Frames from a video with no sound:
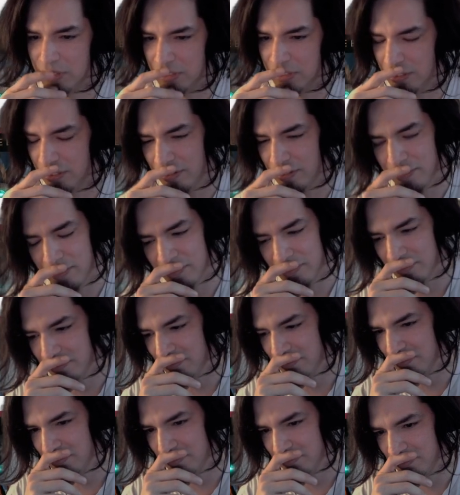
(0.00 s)
This does
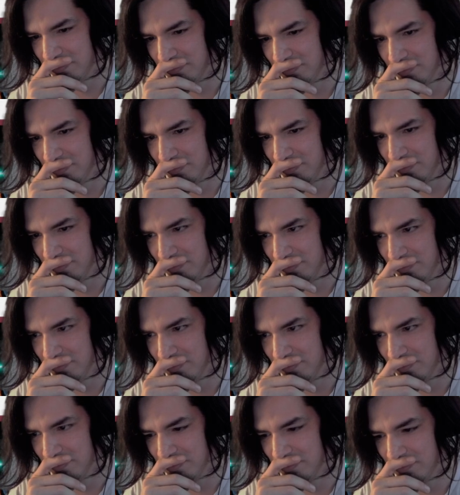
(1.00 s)
not compute.
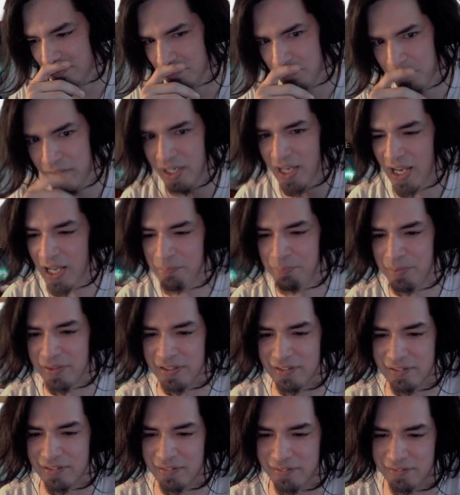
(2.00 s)
What
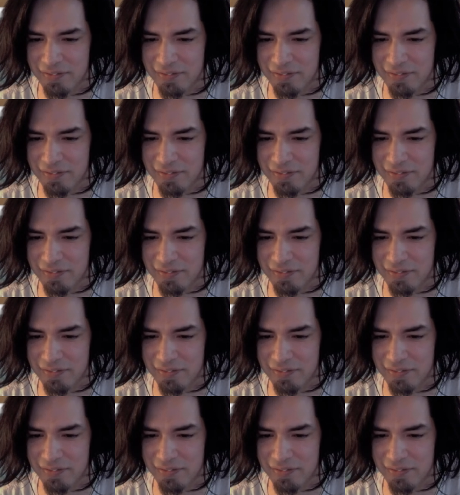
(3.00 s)
happened?